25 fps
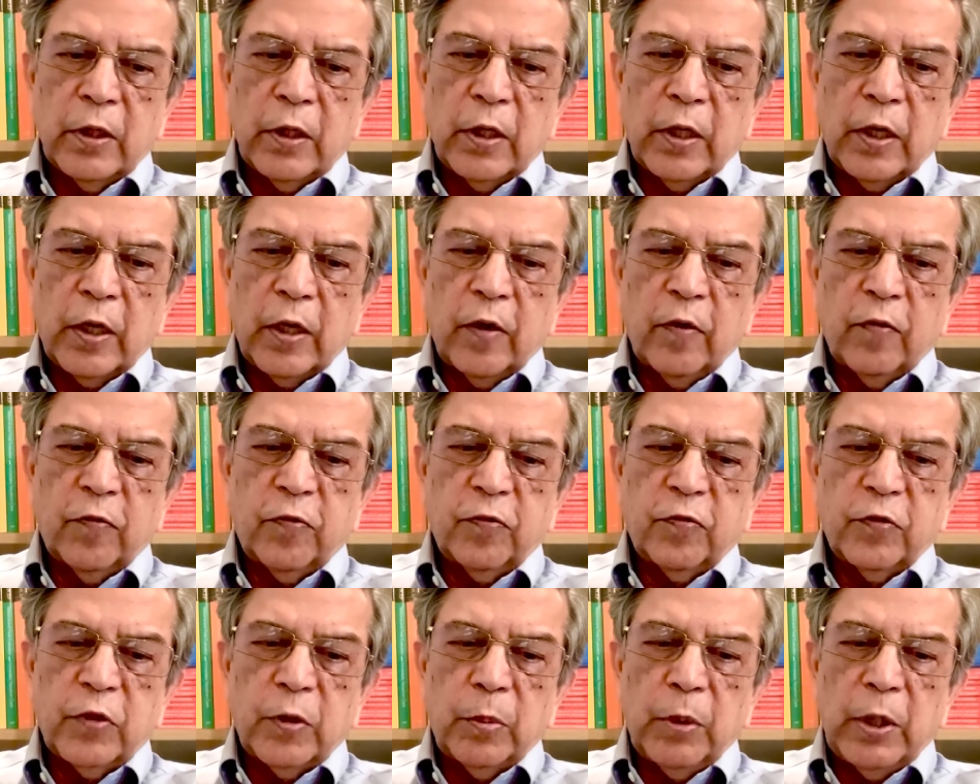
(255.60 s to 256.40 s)

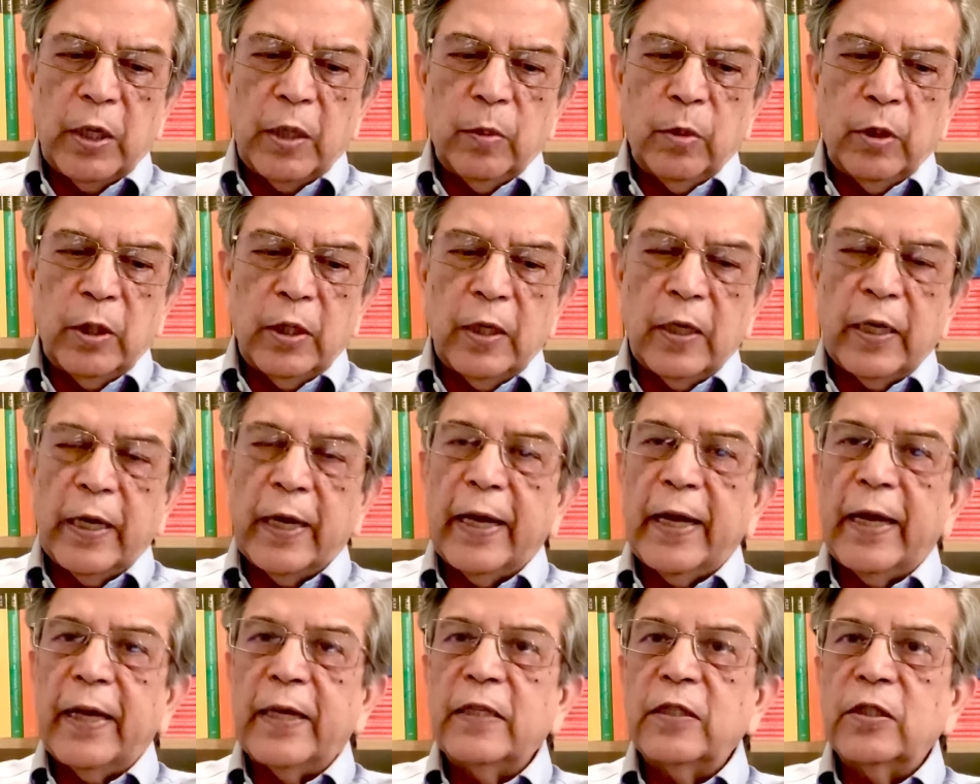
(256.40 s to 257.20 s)
If the baby
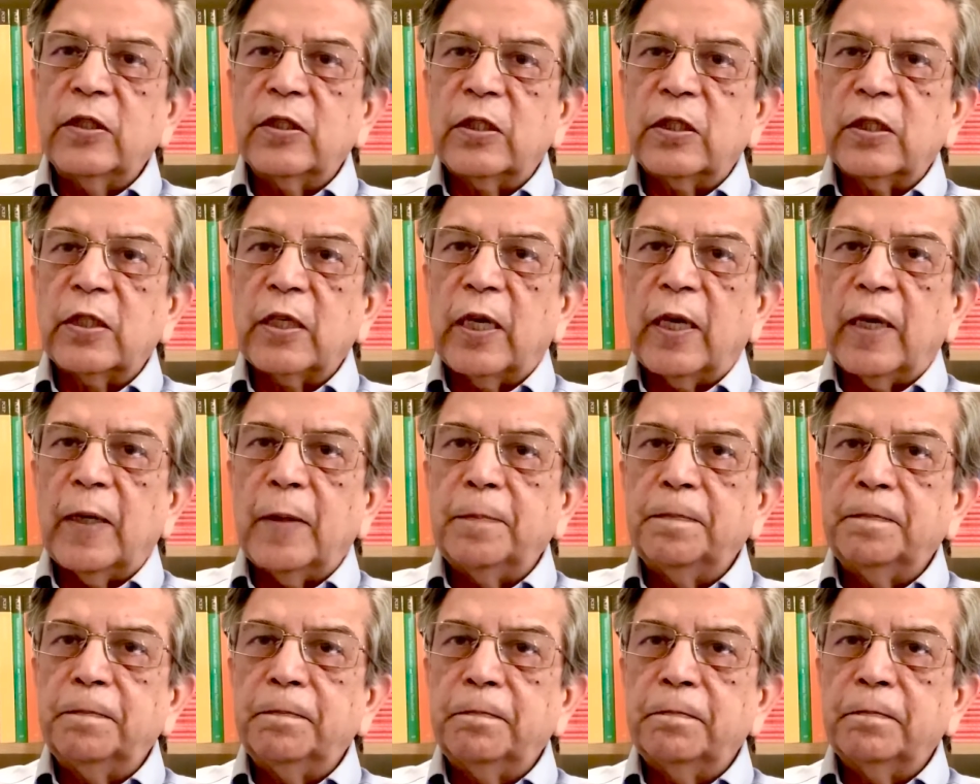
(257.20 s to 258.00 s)
has
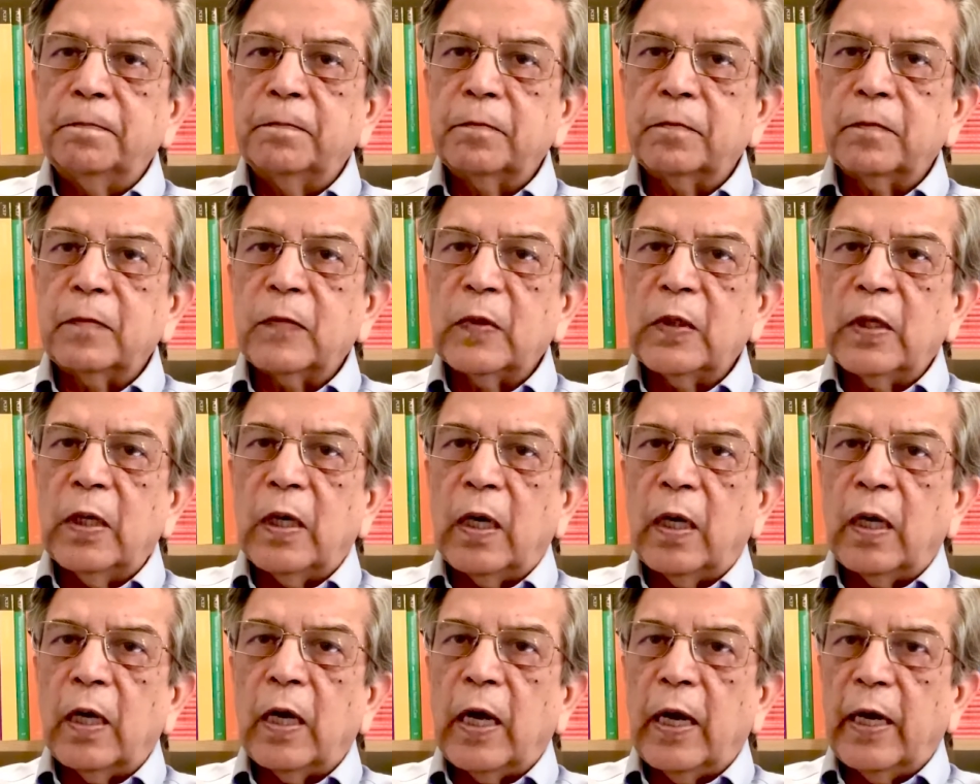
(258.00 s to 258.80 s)

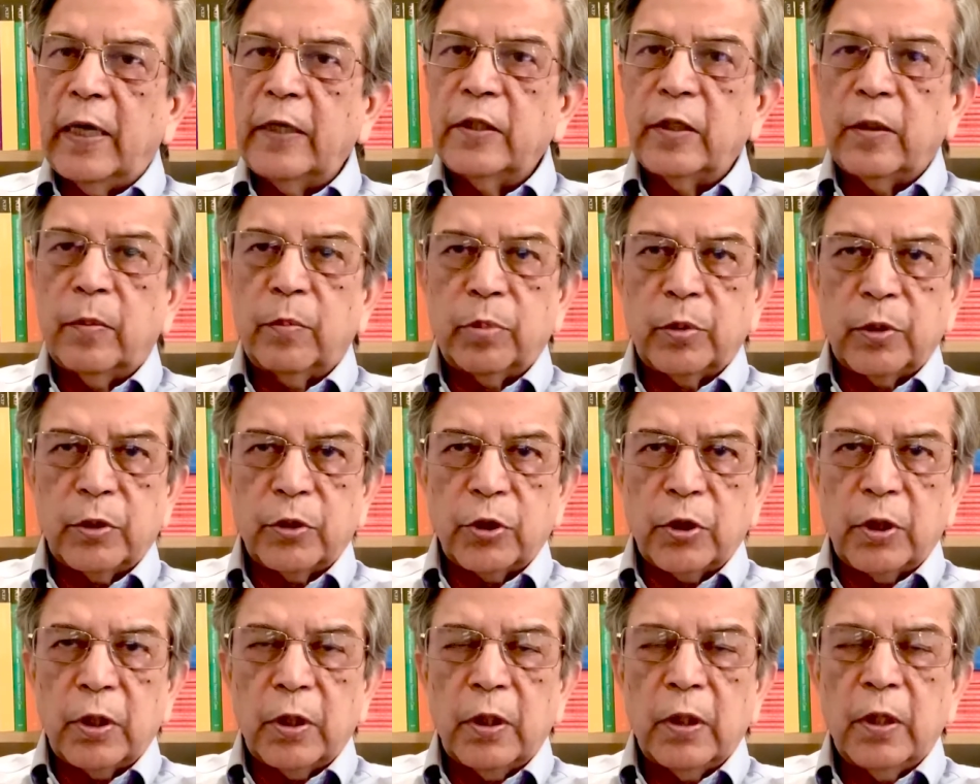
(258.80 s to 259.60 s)
a high
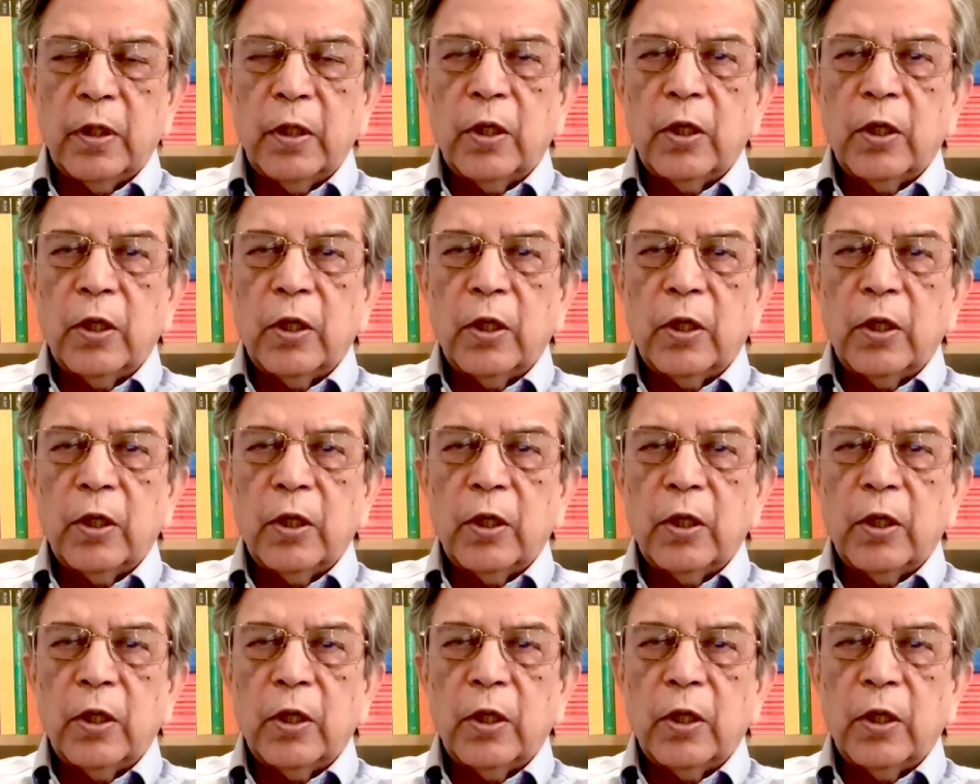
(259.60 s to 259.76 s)
temperature,